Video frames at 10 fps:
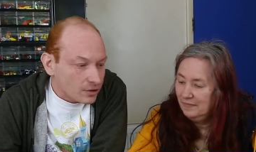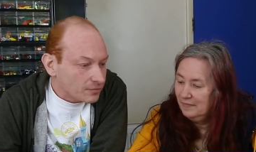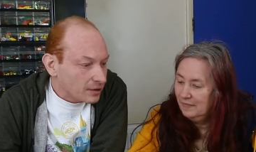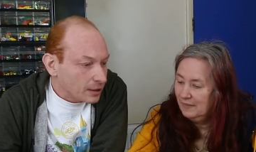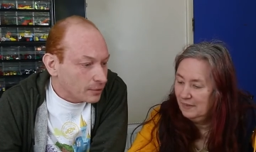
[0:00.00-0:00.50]
Speaker 1: of
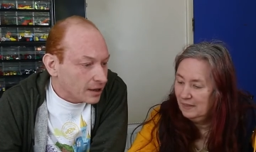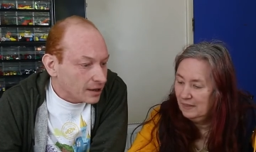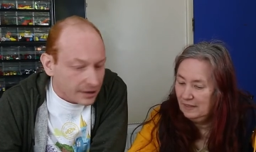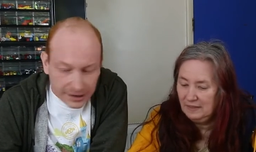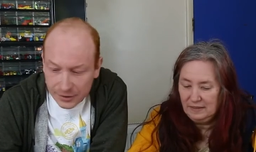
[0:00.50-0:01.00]

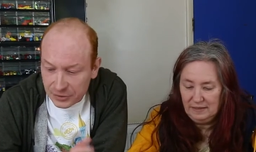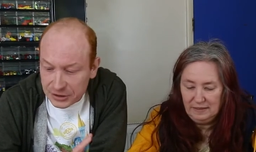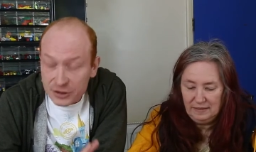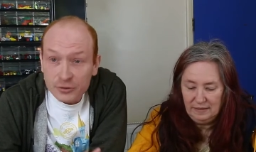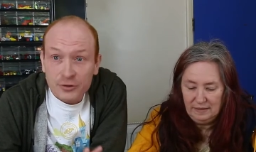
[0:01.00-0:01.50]
Lola and only
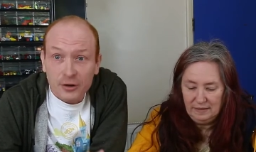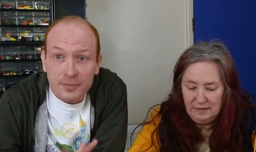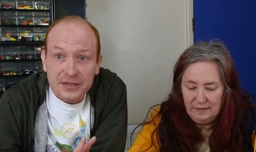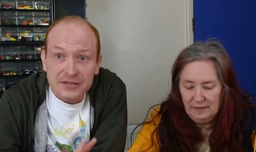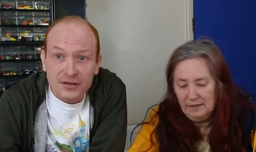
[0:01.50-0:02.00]
two
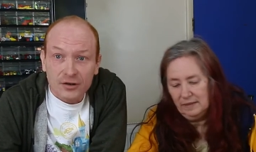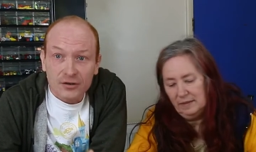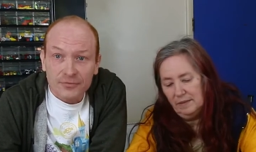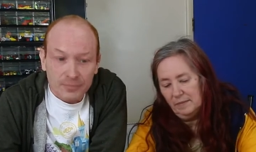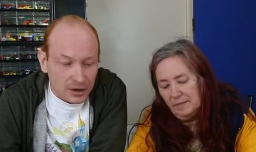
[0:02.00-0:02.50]
copies
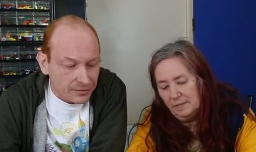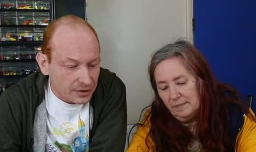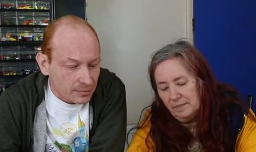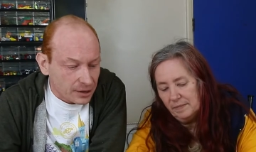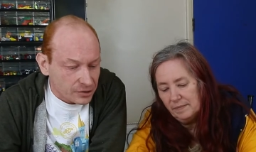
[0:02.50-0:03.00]
of Marvin
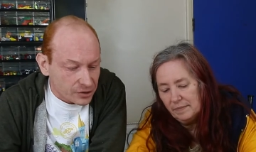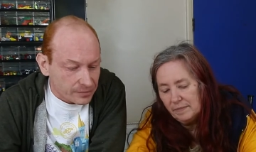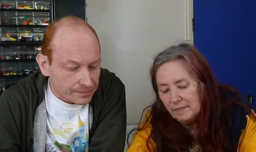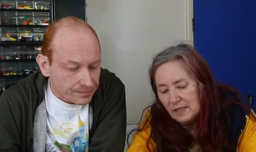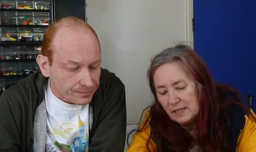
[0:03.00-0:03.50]
the
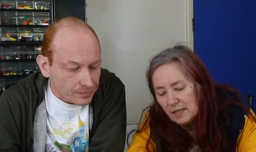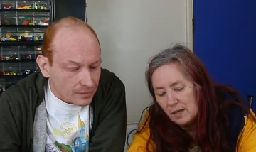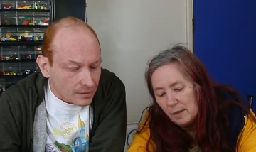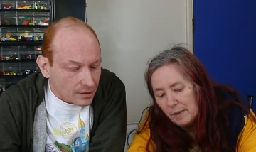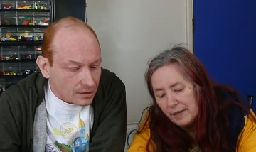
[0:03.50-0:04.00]
Martian. That's Lola
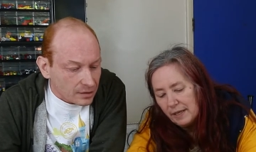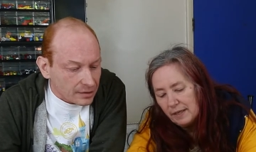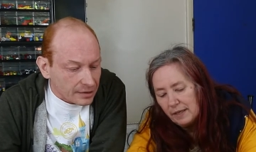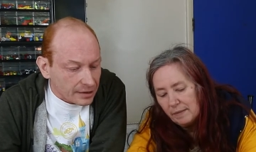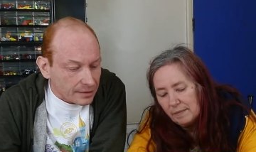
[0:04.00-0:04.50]
Bunny.
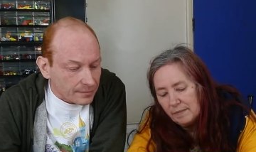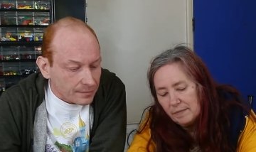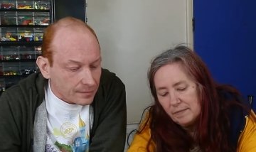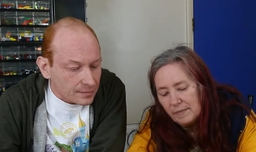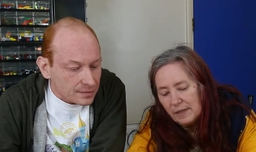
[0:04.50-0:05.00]
yeah
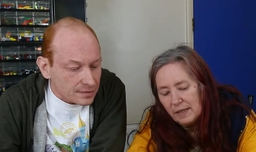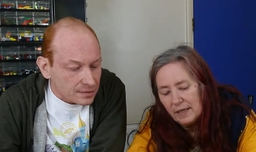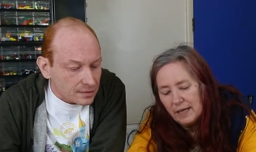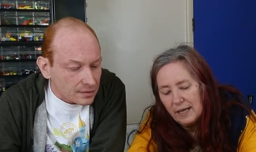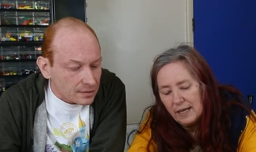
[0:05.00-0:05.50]

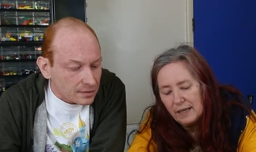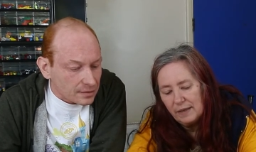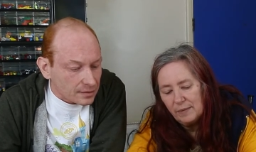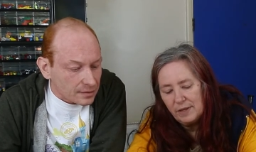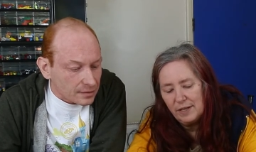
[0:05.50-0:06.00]

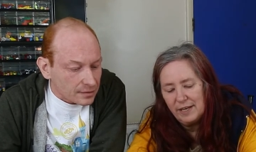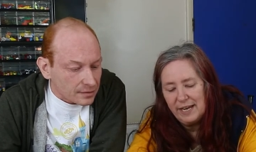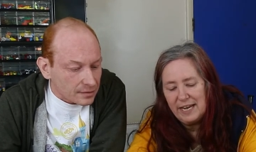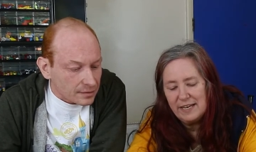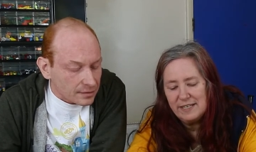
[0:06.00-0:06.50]
Speaker 2: with her
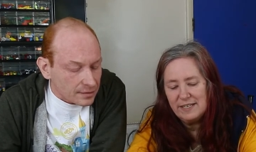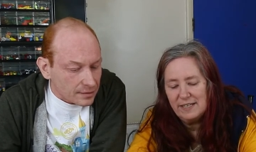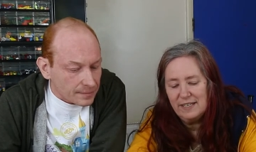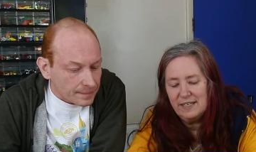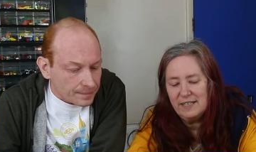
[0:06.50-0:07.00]
ears
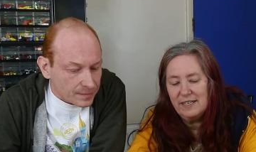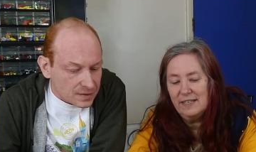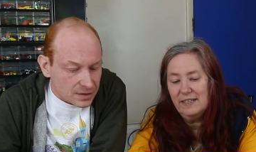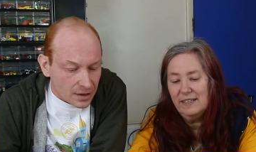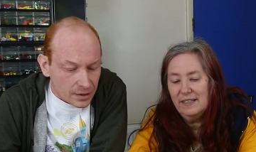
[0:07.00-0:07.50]
as a.
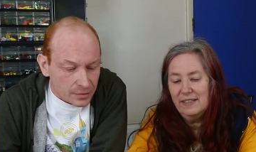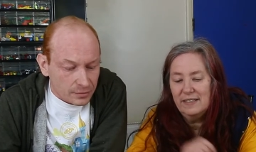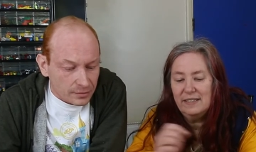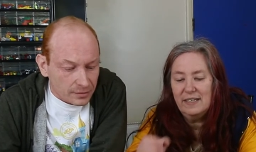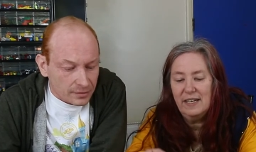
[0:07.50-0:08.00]
Speaker 1: So,
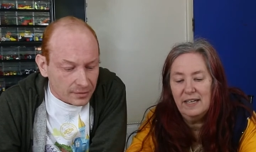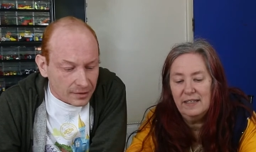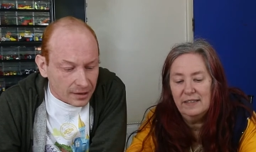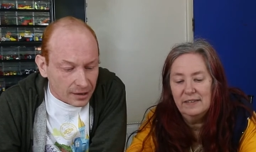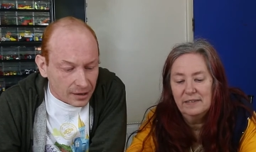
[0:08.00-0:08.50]

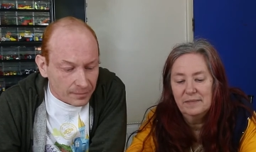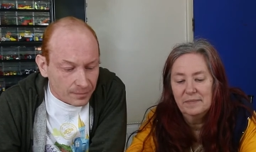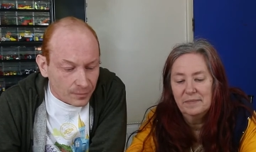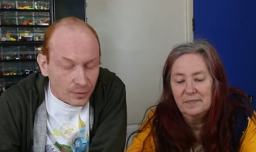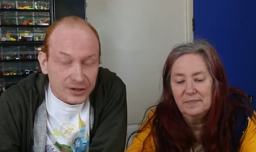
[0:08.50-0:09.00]

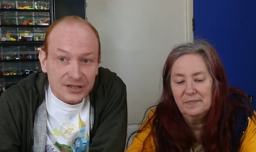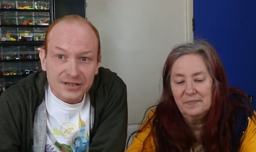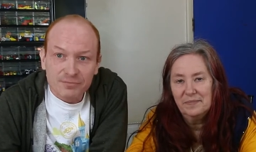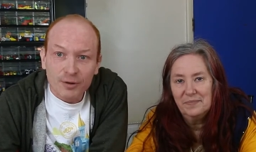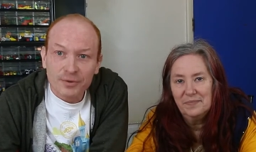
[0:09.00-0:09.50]
um, which
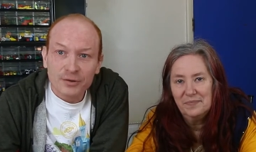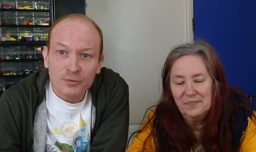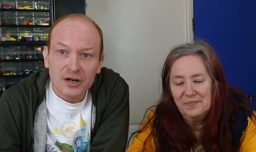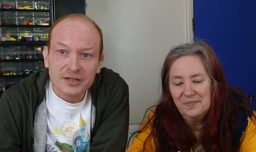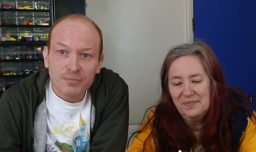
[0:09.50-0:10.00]
is probably the
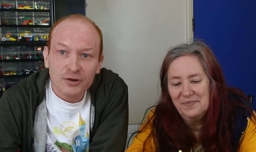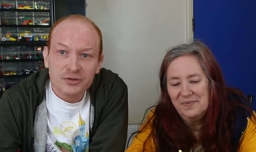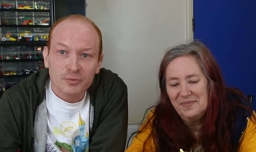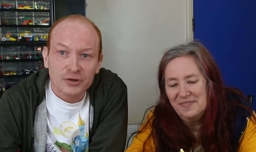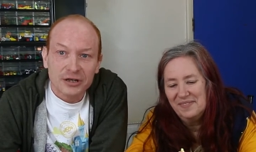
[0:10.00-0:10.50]
worst
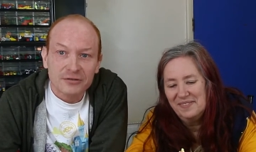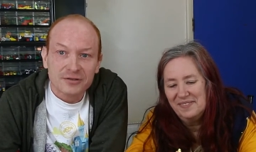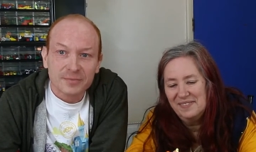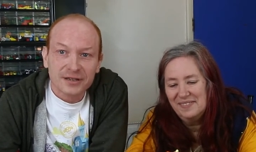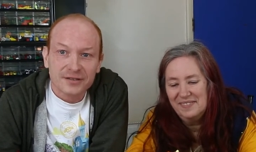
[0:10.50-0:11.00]
possible news
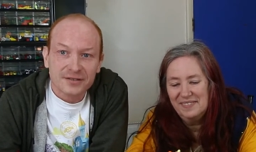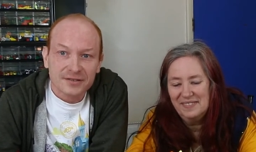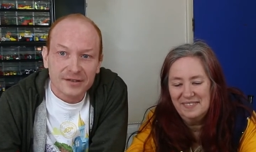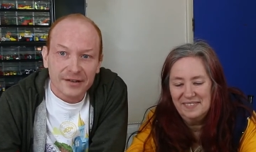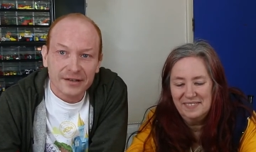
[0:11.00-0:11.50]
because
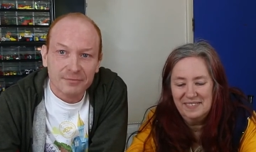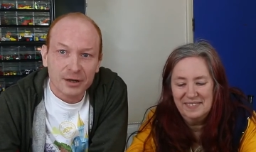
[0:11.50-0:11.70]
I think